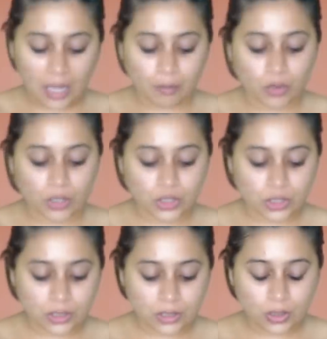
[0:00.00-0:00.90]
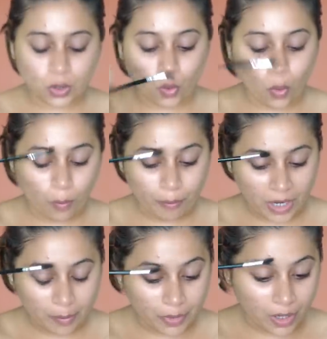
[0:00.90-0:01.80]
I'm going to just comb
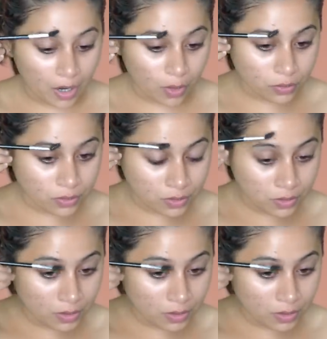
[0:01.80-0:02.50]
my brows.